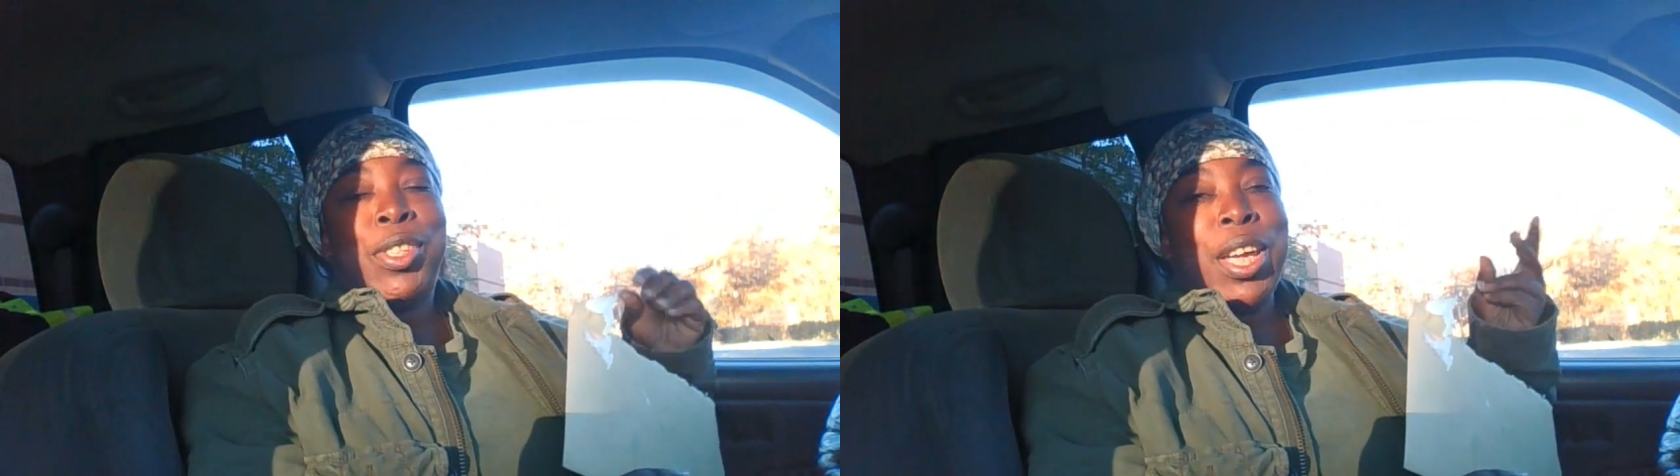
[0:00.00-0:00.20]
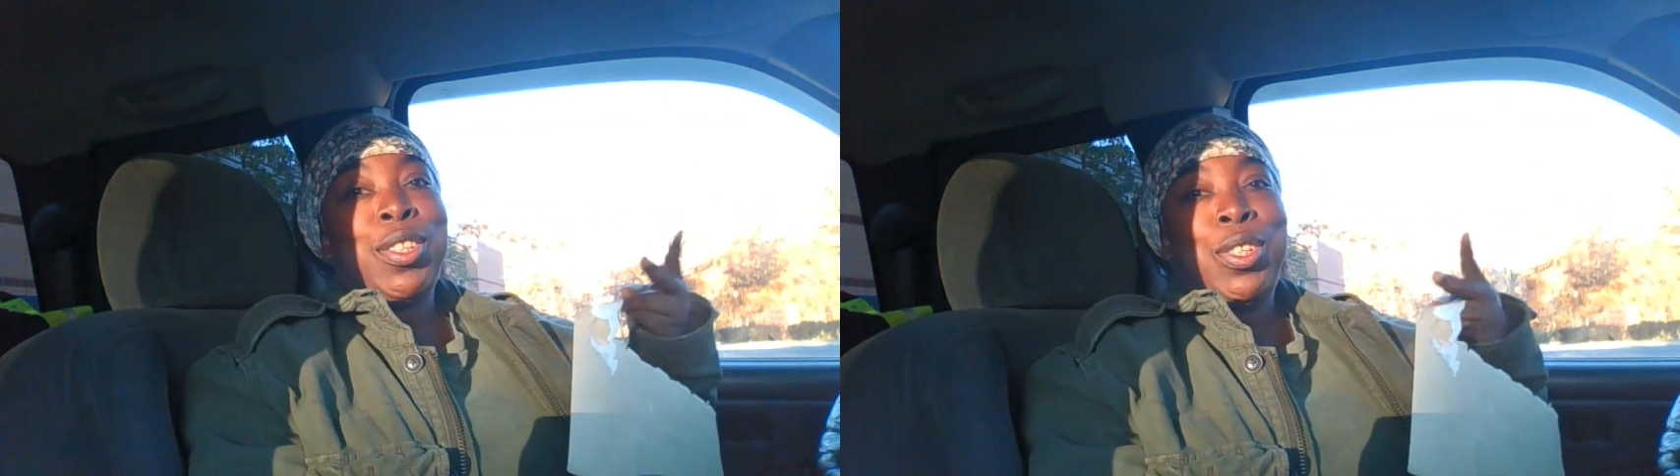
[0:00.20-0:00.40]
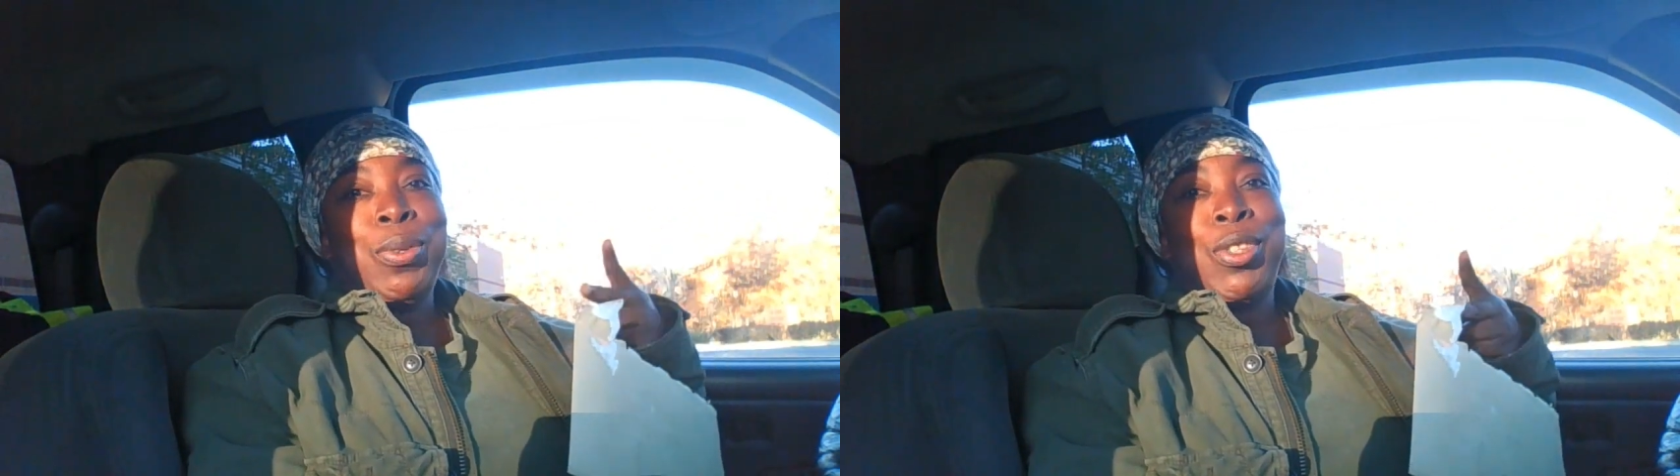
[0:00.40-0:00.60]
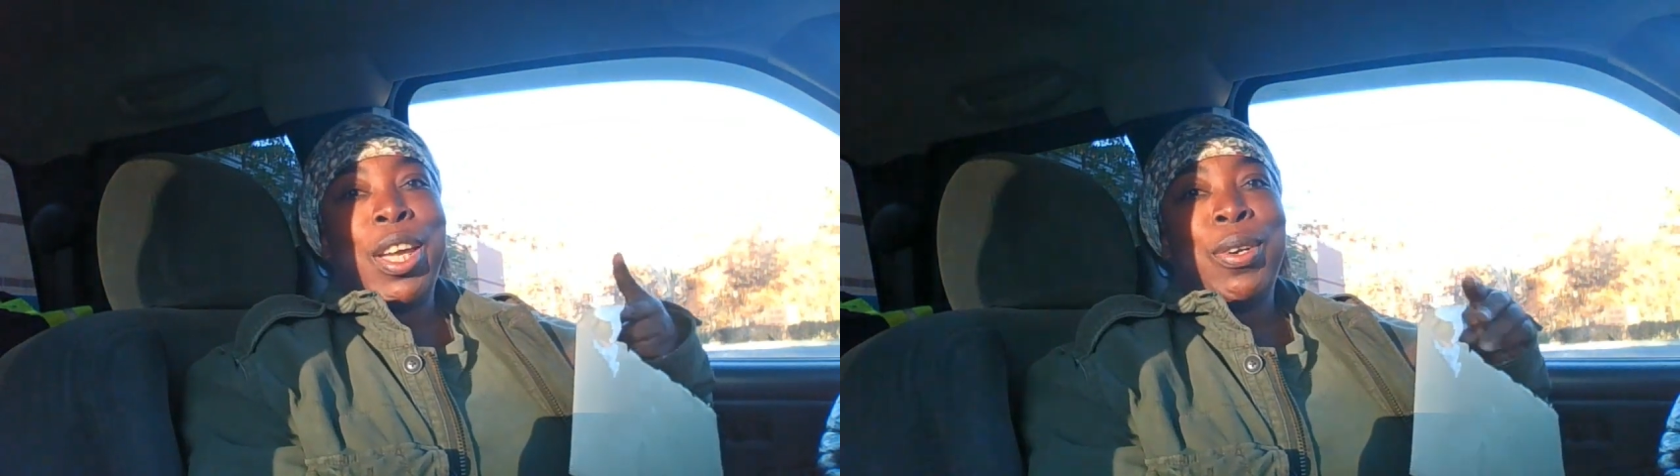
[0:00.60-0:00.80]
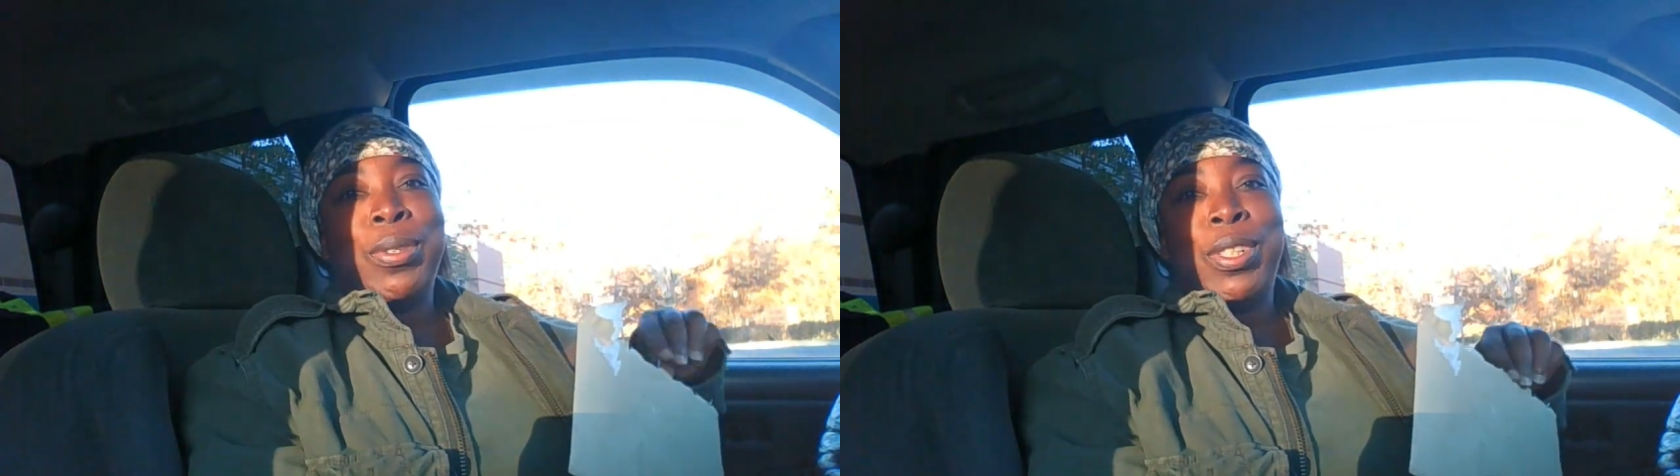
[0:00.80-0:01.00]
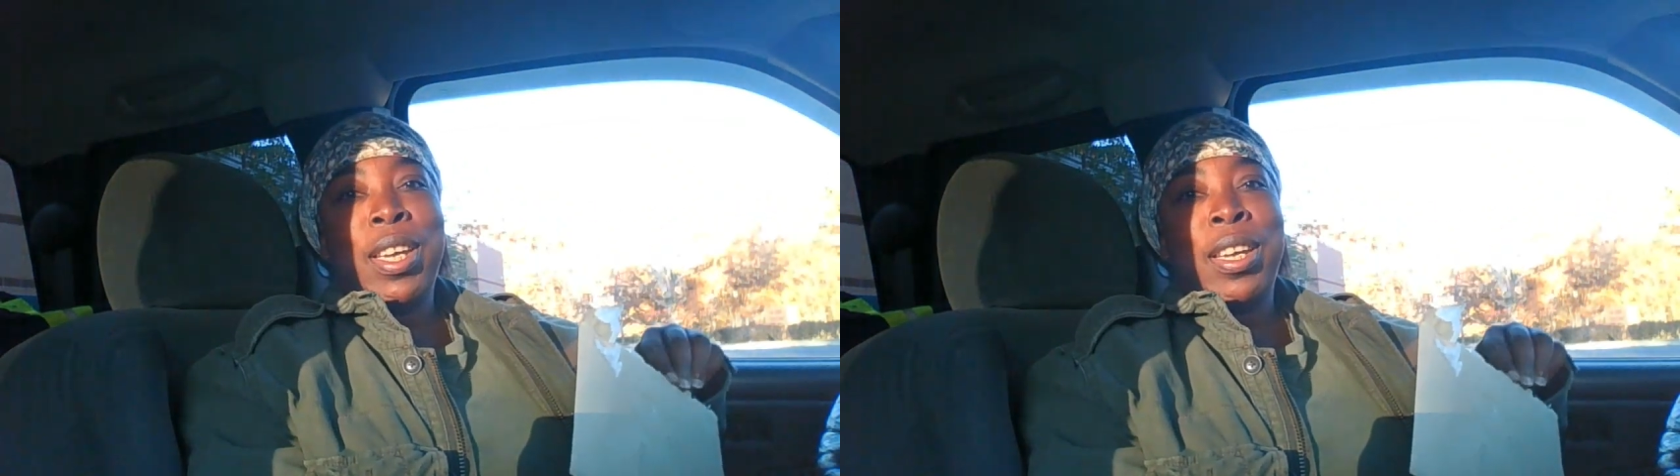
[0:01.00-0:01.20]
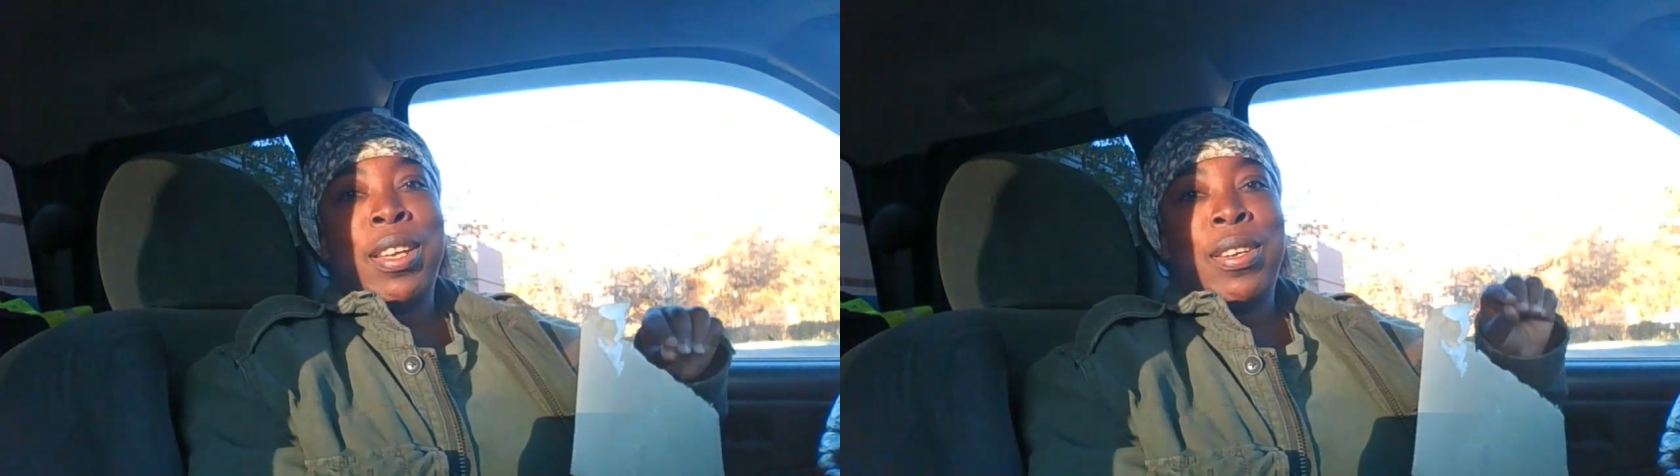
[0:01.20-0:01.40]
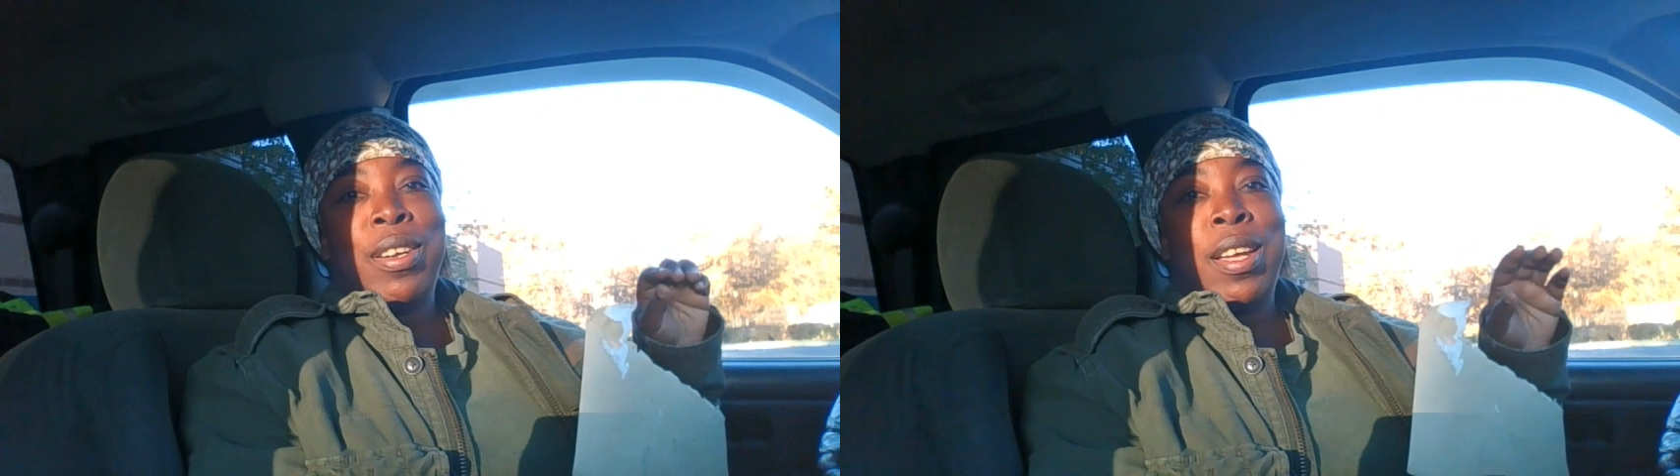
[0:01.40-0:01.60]
she has two channels,
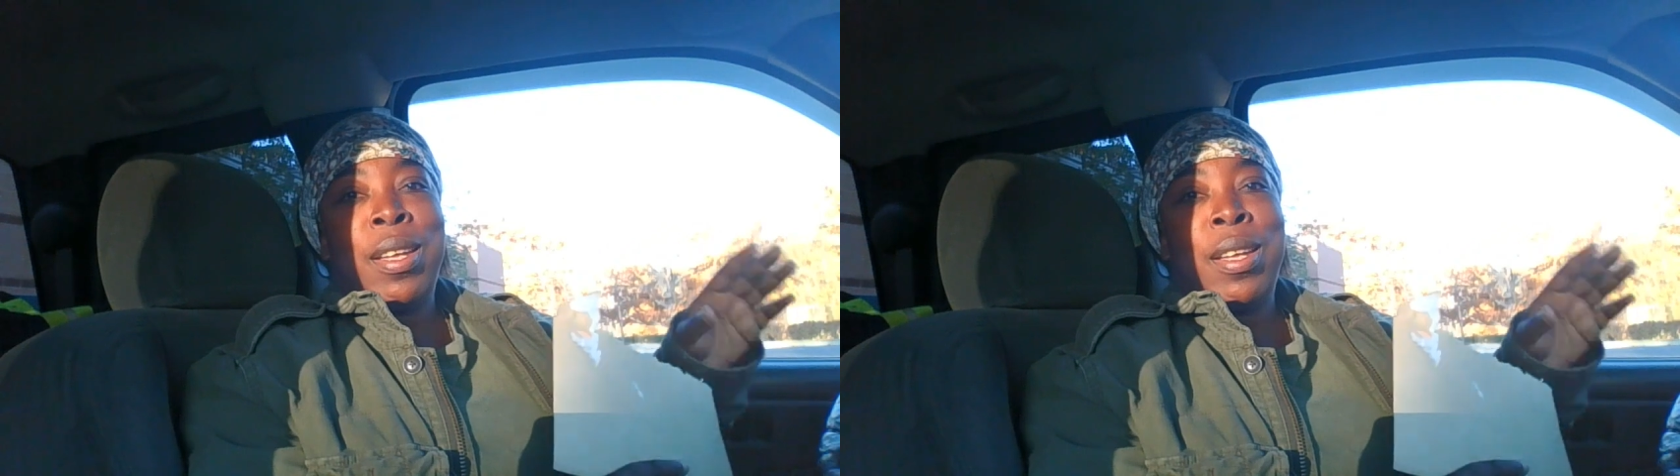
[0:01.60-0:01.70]
and